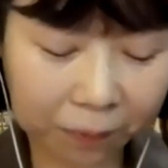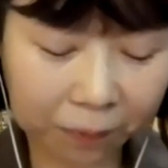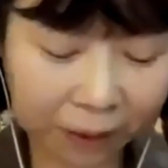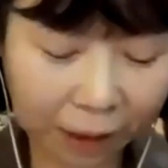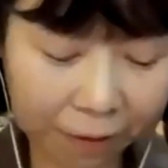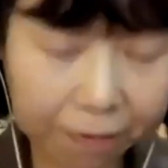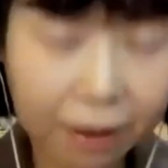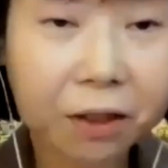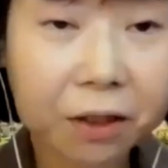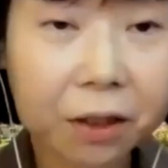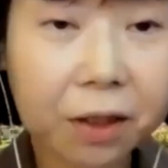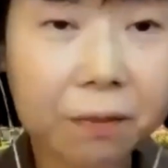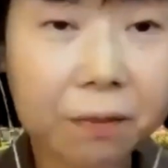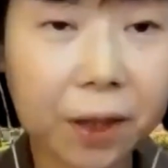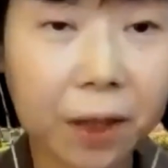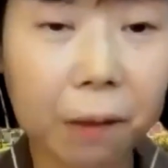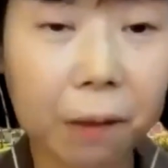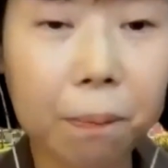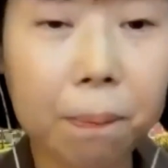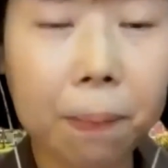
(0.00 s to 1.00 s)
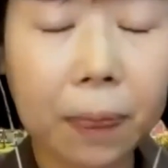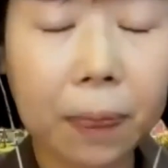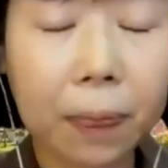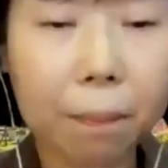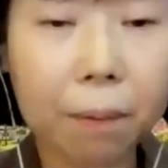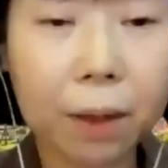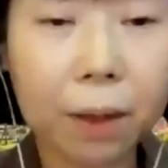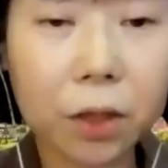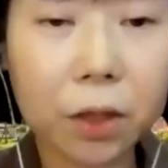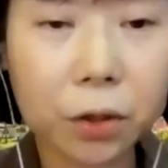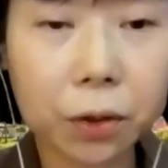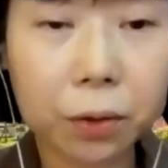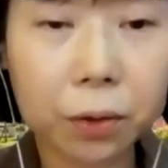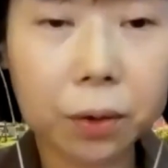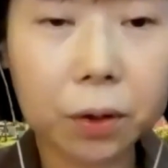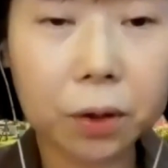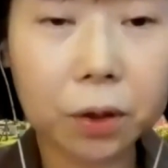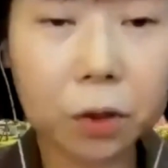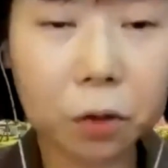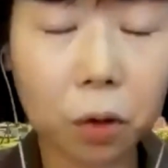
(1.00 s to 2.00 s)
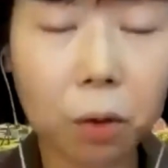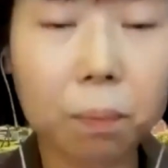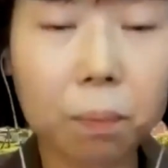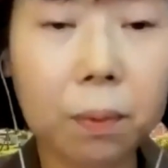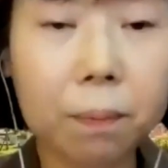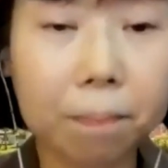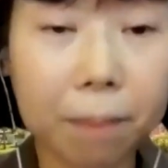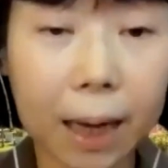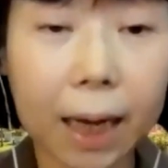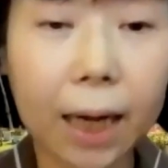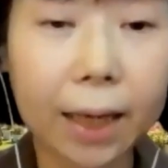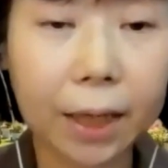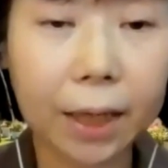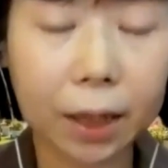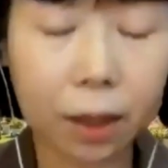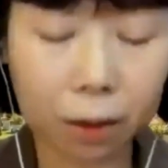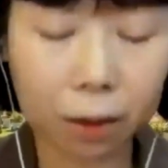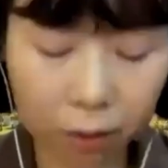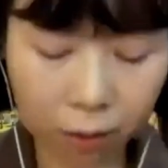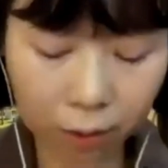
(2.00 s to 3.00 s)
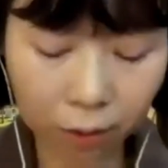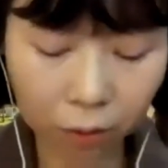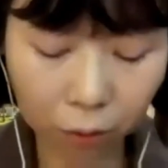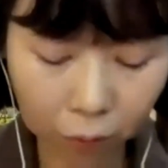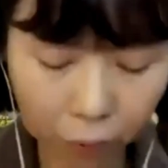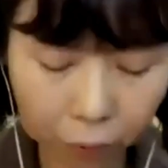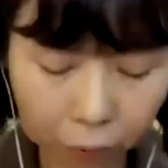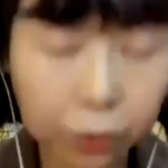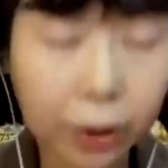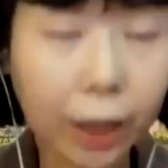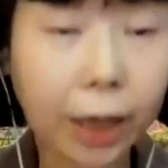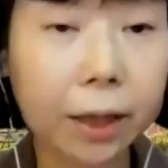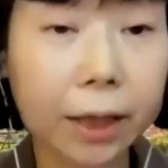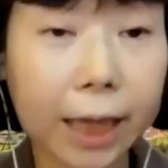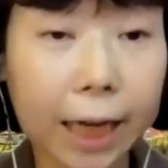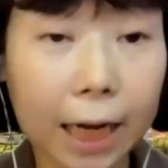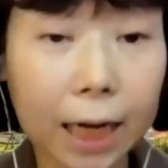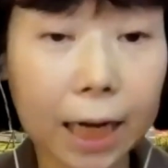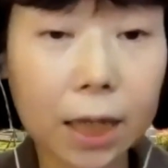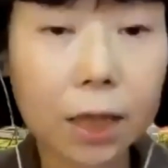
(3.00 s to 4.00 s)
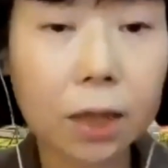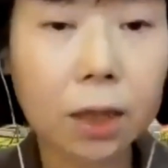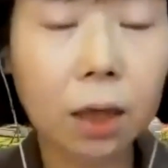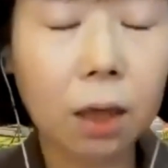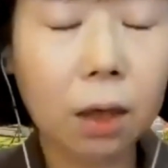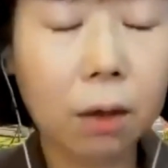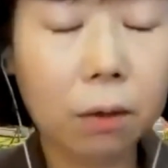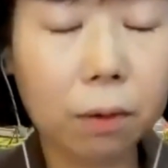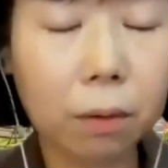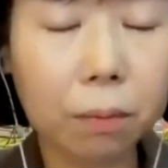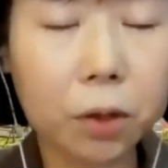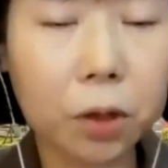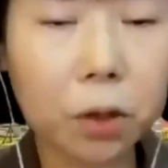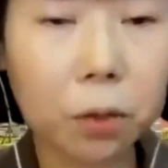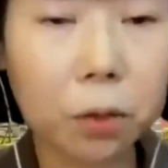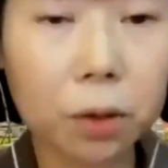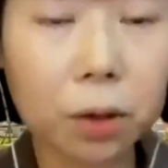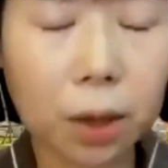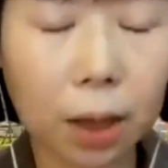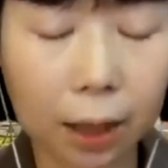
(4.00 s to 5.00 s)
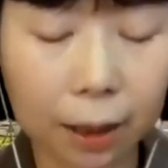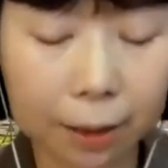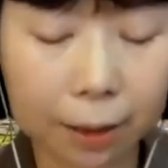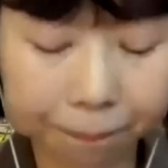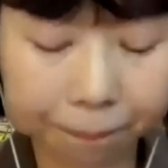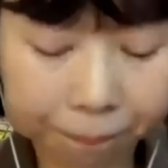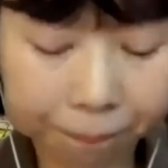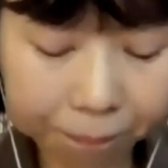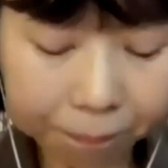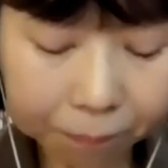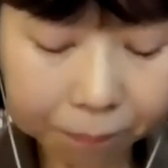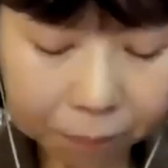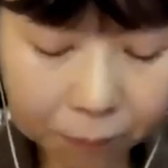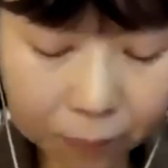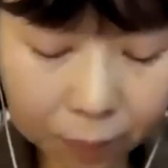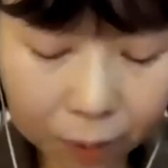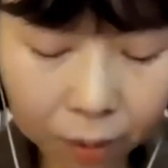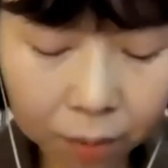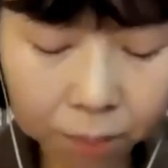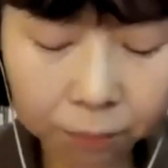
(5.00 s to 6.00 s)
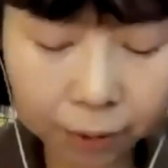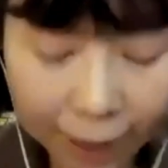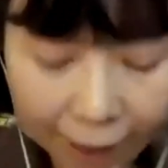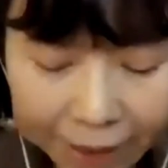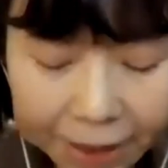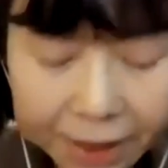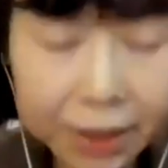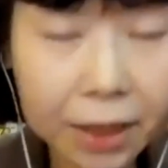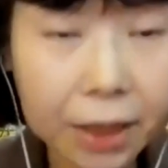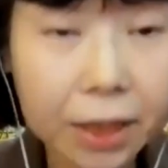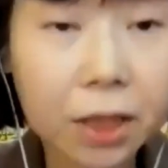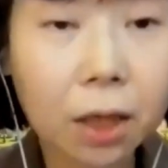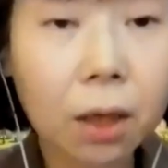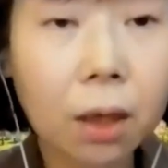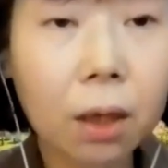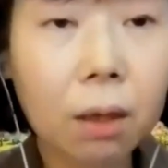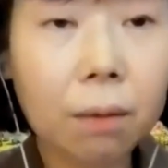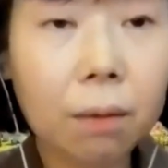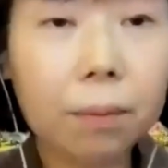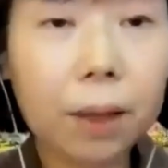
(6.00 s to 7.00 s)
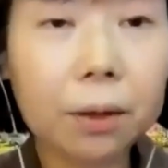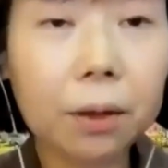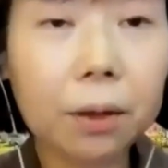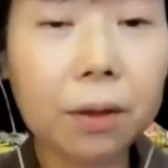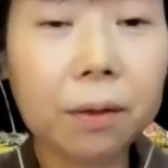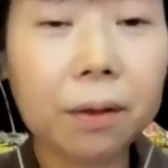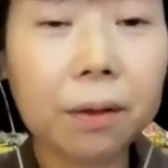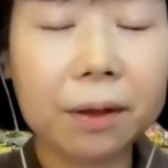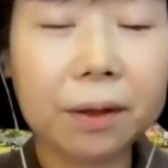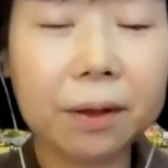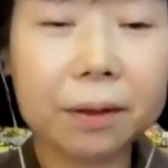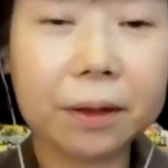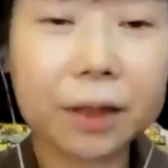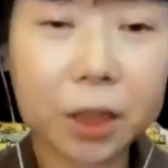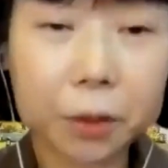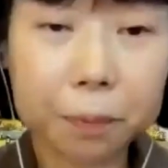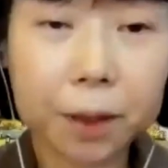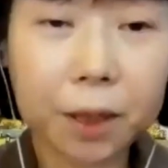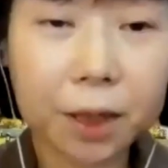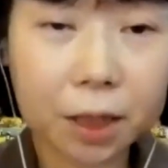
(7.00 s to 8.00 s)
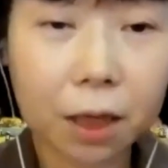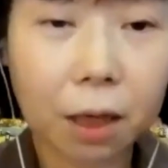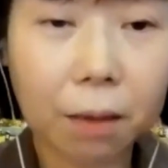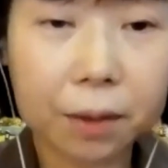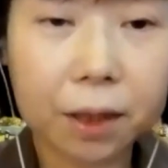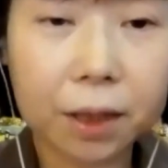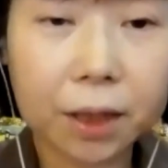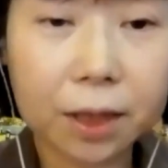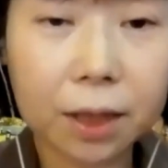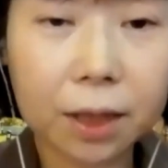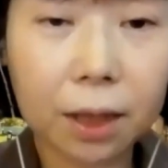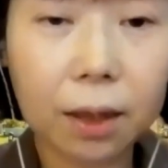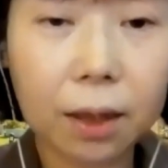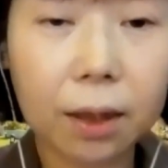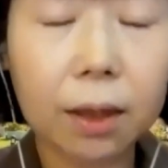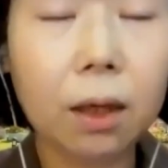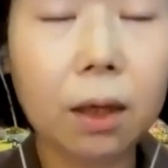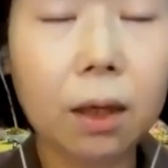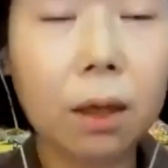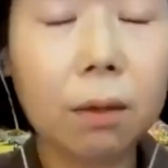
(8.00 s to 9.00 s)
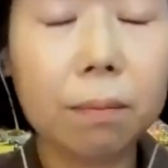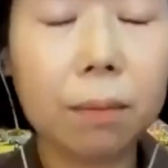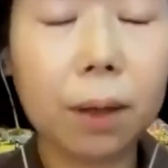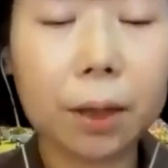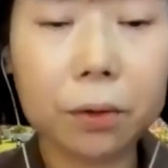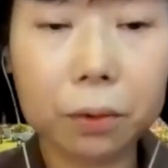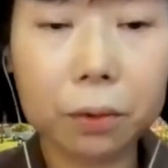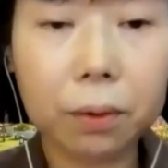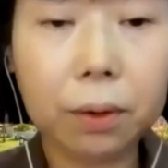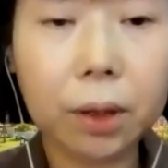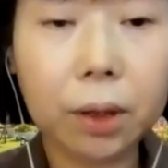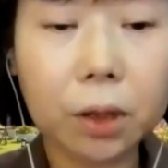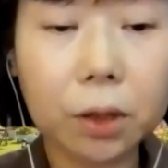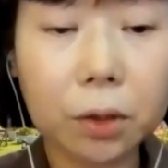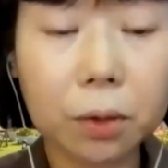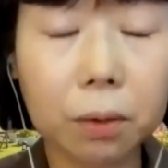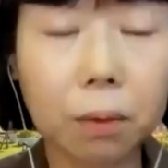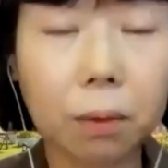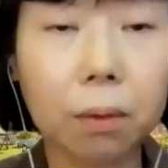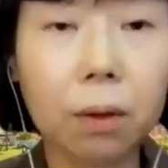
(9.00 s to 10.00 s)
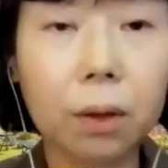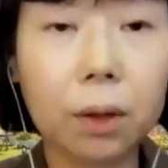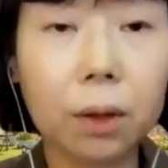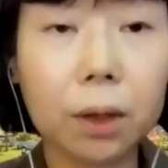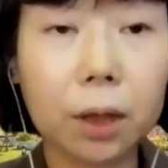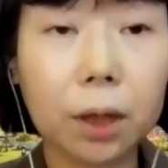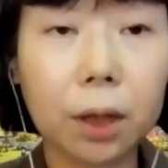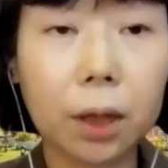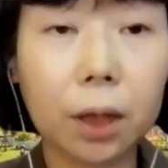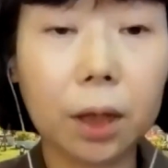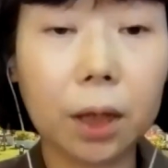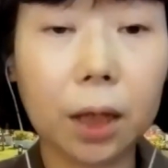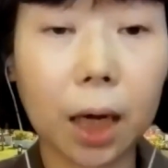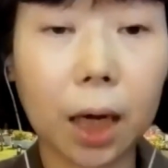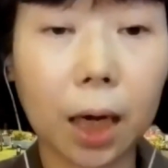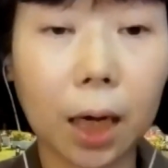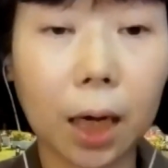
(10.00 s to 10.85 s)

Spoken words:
effectively, Japan should stop buying oil and gas from those places. But Japanese government say by doing so, the